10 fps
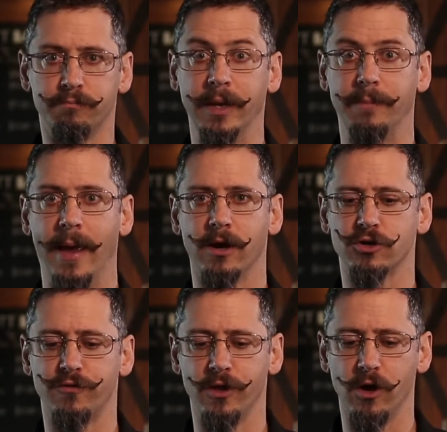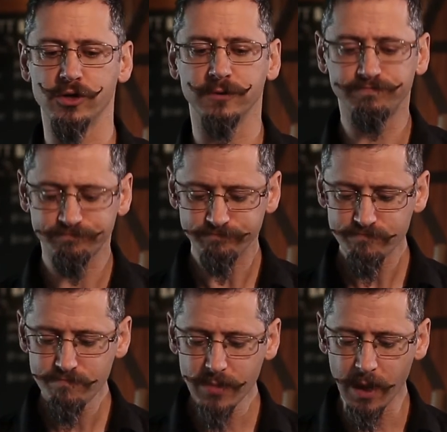big bangers for those.
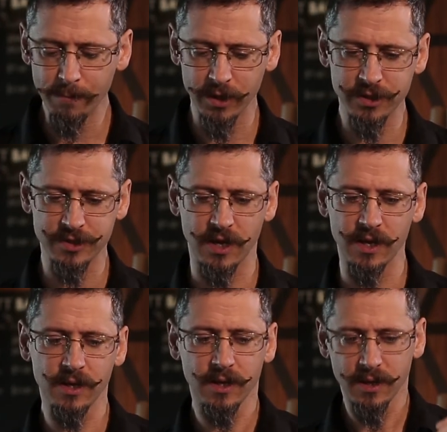But